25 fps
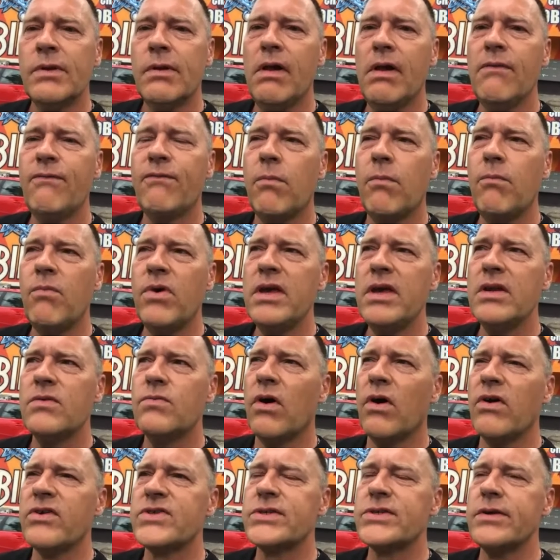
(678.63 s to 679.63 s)
Well, for me, it
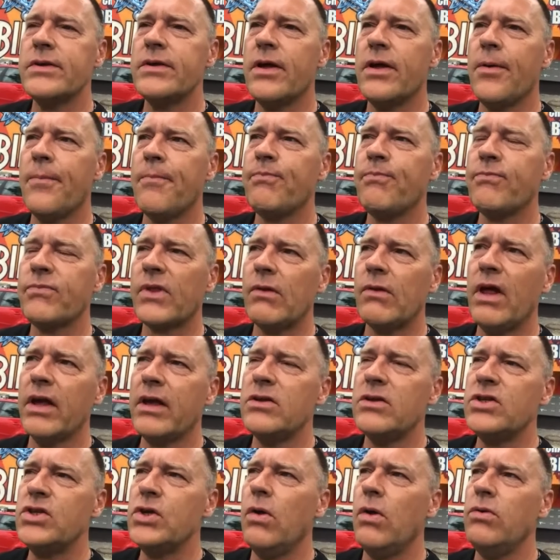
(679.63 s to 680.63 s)
was um, like
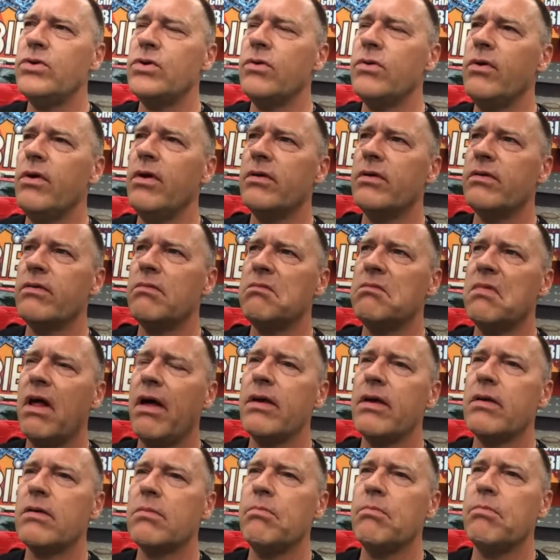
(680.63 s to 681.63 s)
I told you,
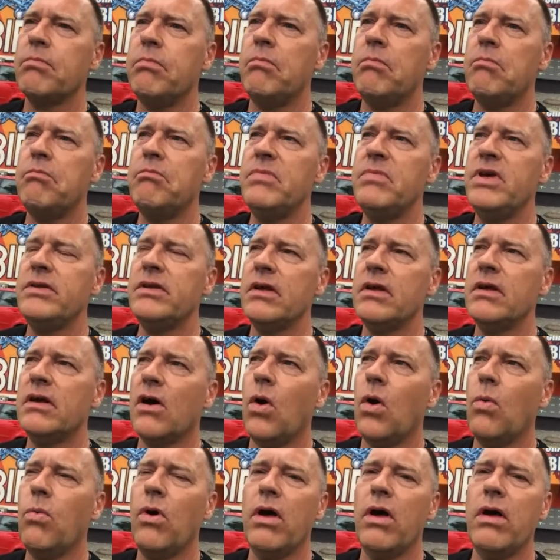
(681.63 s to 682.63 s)
like meeting
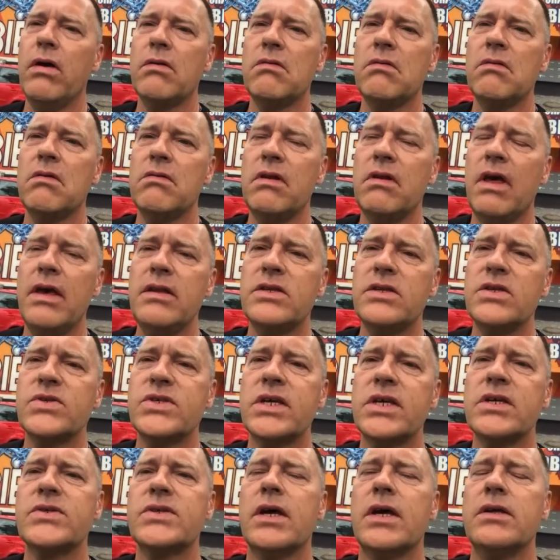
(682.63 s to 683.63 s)
cowboy in, in
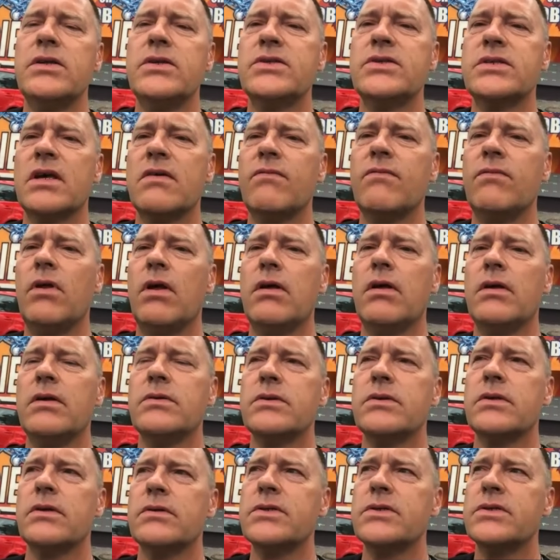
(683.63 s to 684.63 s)
86 87 i
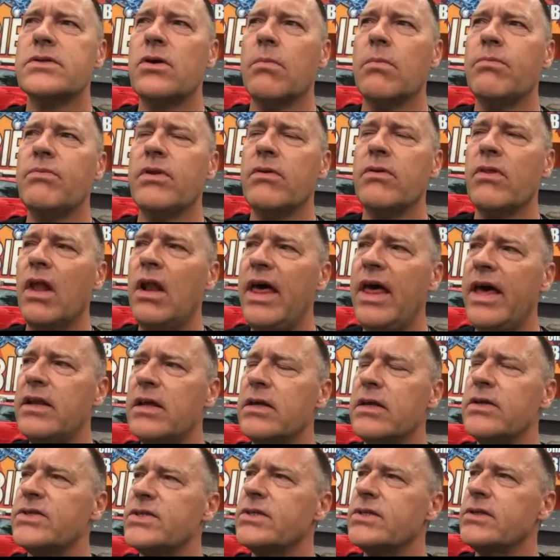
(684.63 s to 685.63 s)
stopped the
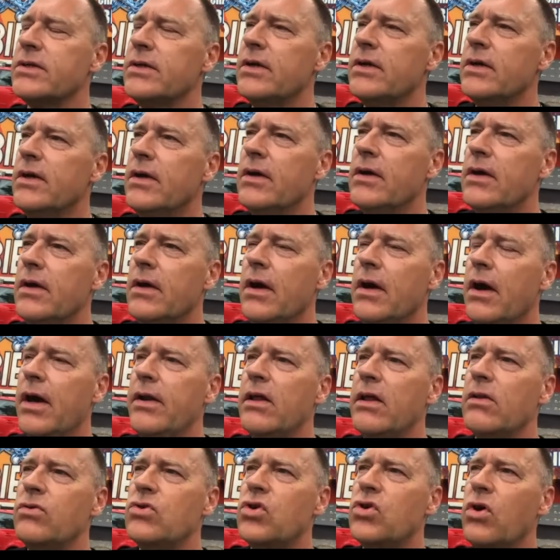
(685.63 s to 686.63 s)
ladders
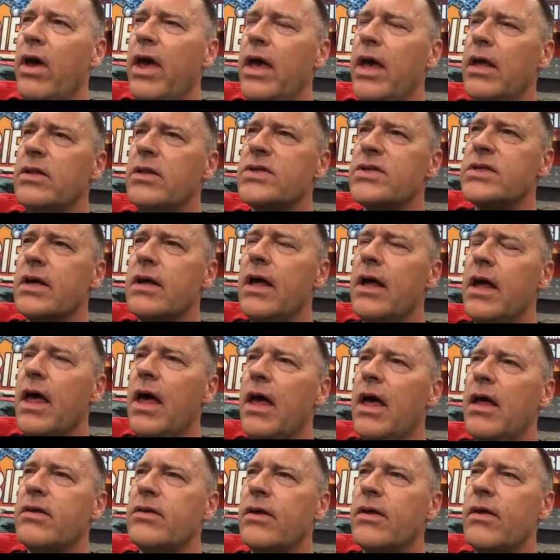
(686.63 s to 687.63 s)
and on trains i
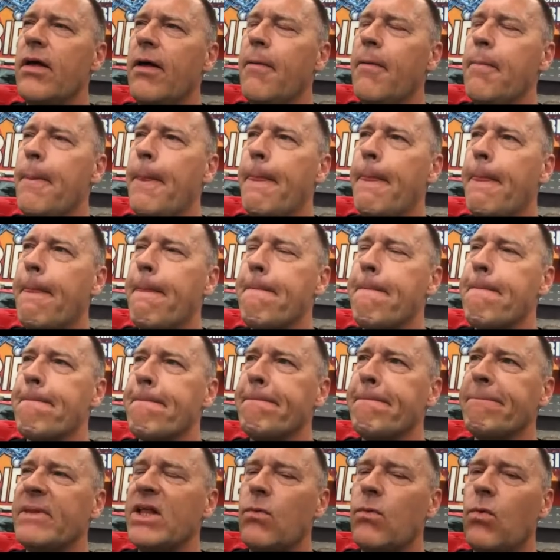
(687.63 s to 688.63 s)
had um,
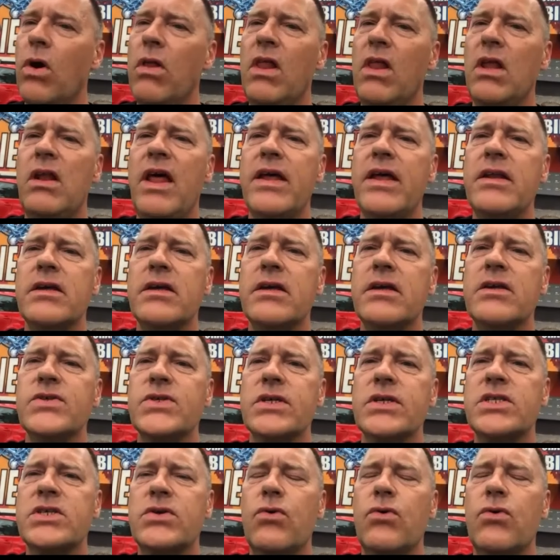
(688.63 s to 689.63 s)
well the
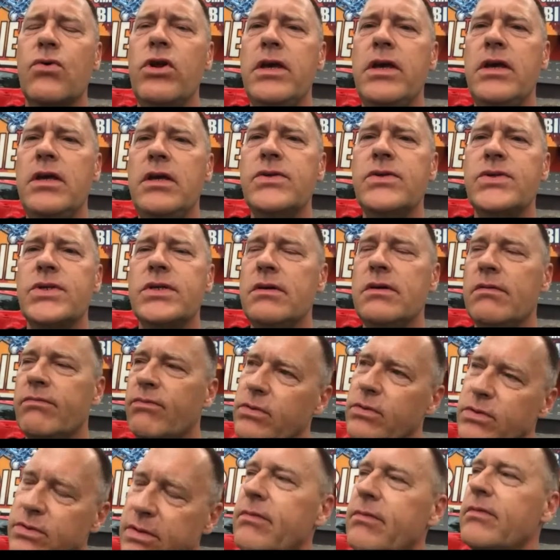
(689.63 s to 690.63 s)
ladders it's really easy
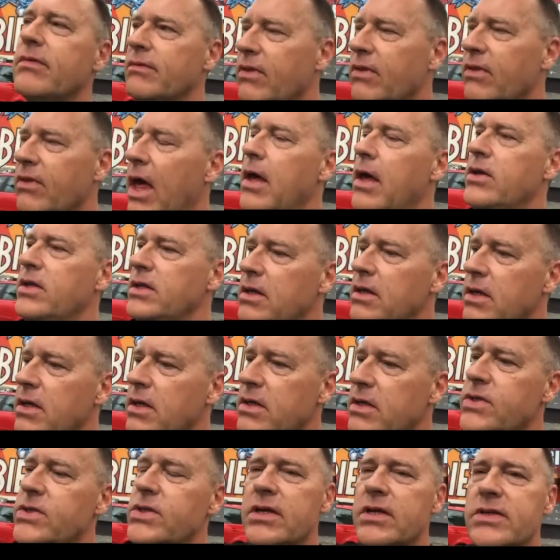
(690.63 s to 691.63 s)
but the idea
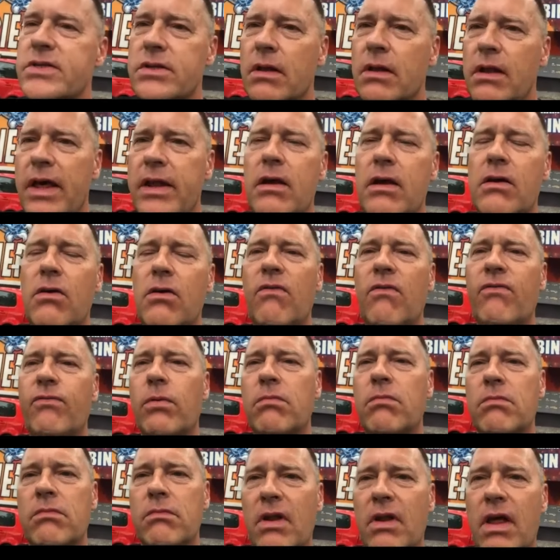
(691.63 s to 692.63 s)
is just the ladder go
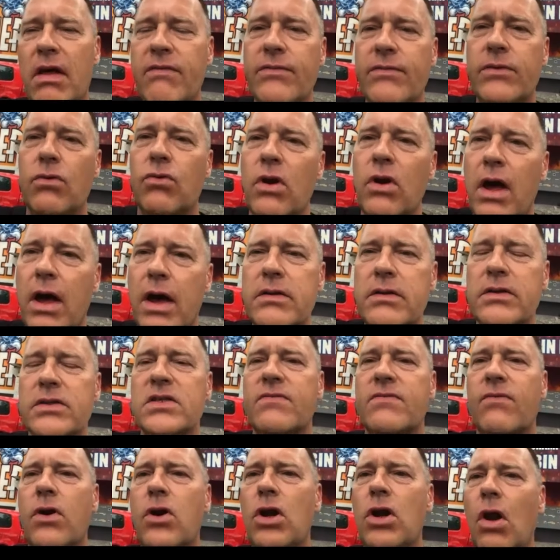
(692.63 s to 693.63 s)
from left to right it's
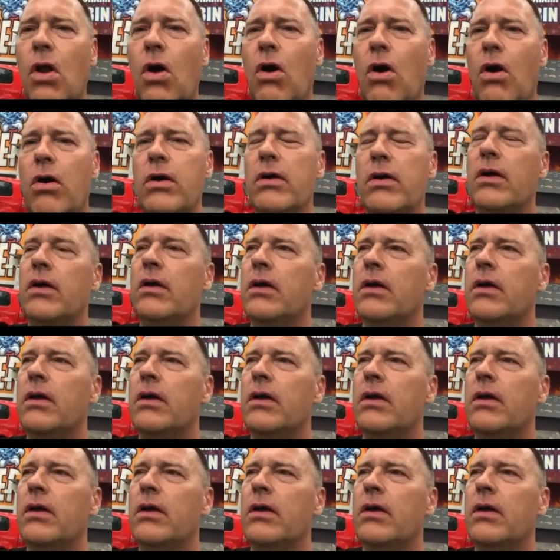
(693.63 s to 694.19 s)
very long